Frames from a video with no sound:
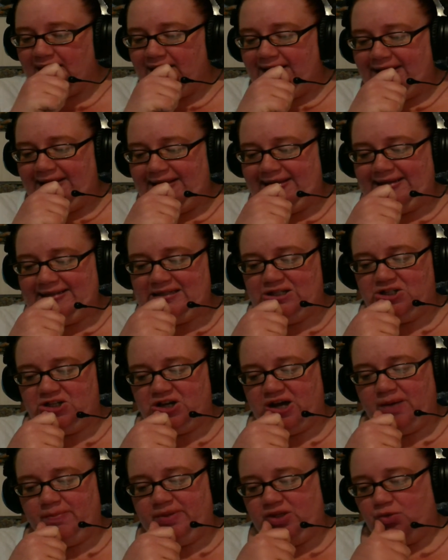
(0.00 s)
He gets a
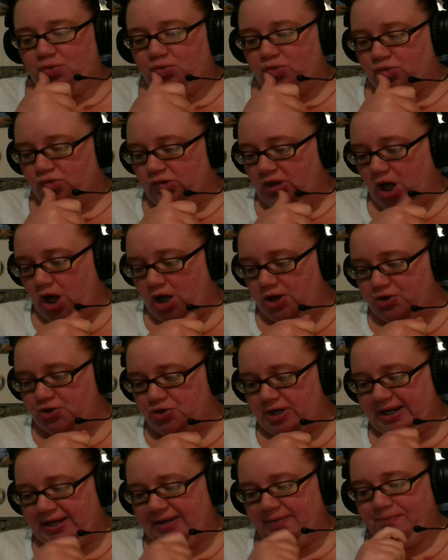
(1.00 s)
job in the
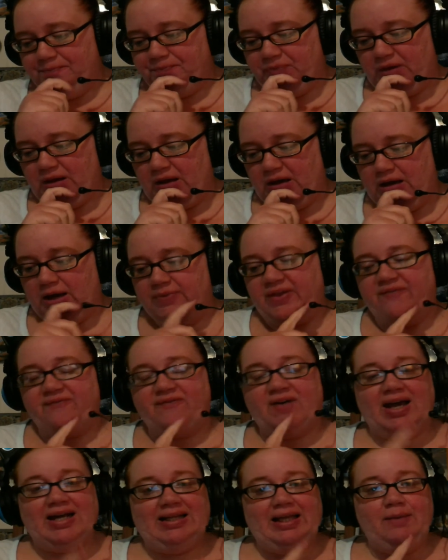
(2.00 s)
laundry. They
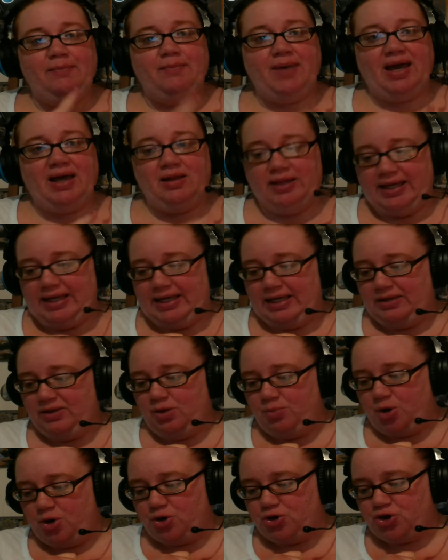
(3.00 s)
finally mail in the
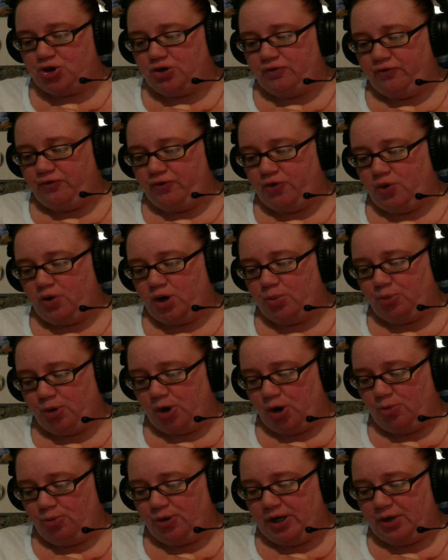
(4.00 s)
motion for
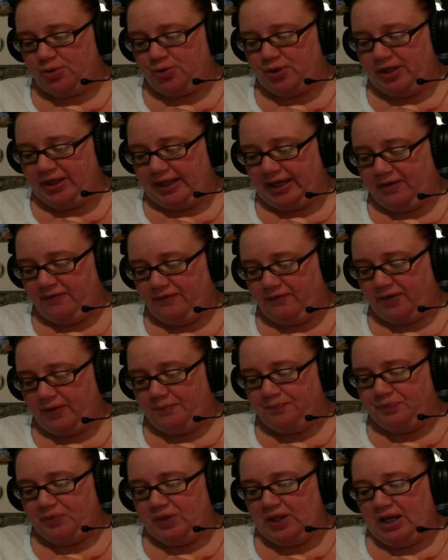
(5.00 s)
appropriate relief.
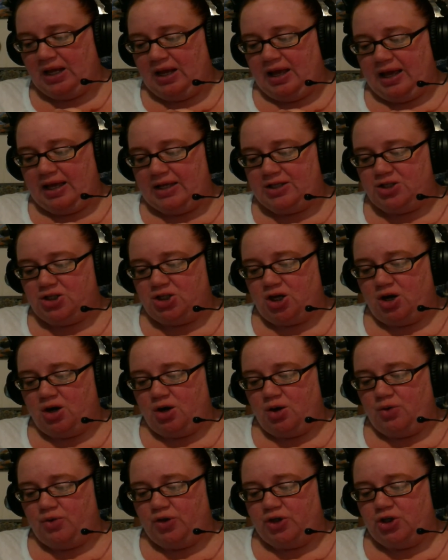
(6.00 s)
And
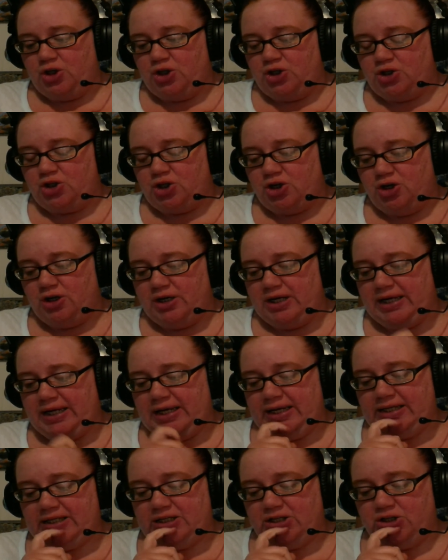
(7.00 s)
so
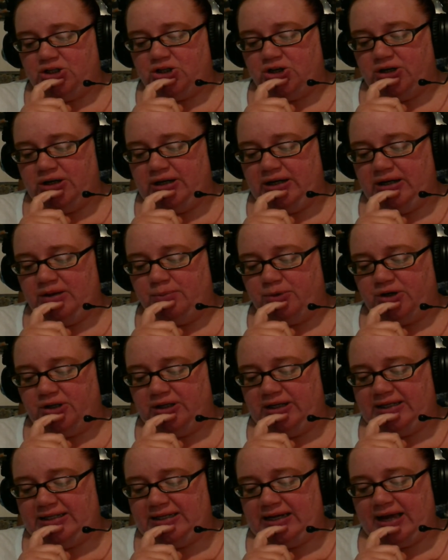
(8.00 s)
his attorney in
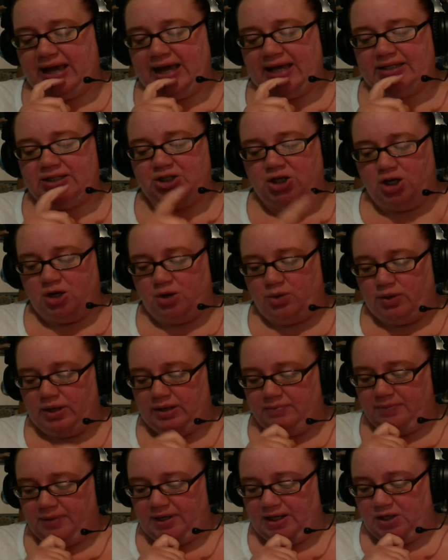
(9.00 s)
Burlington has to go
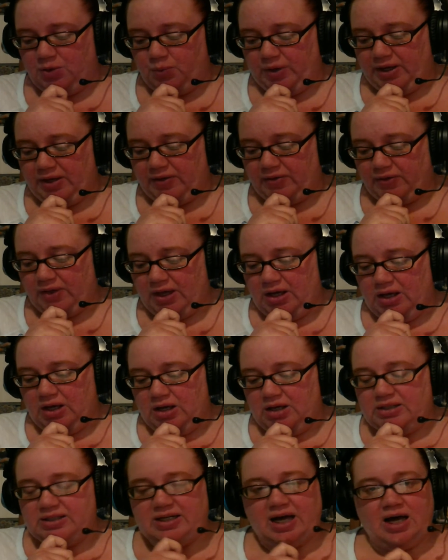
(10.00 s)
and meet with
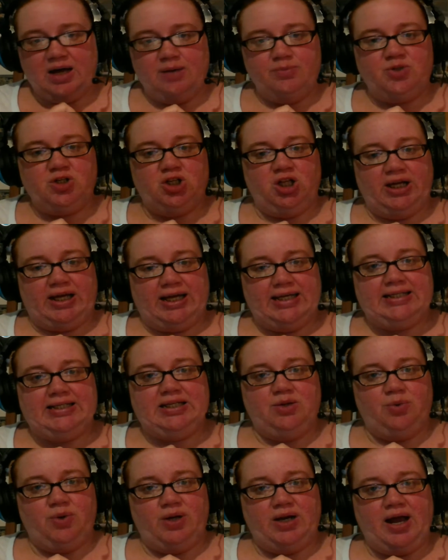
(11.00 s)
Tom to
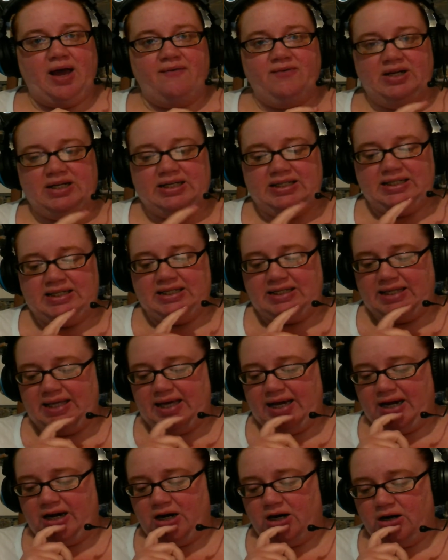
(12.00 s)
see what evidence is
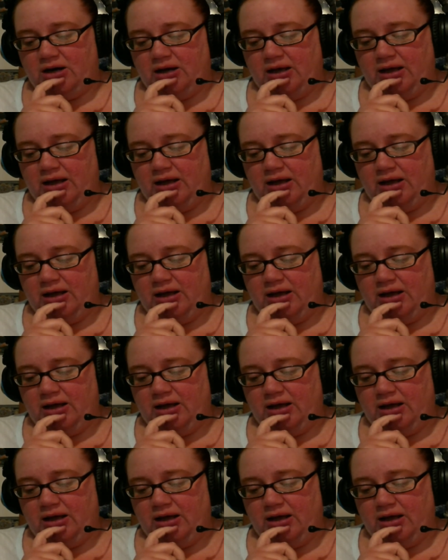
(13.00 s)
there.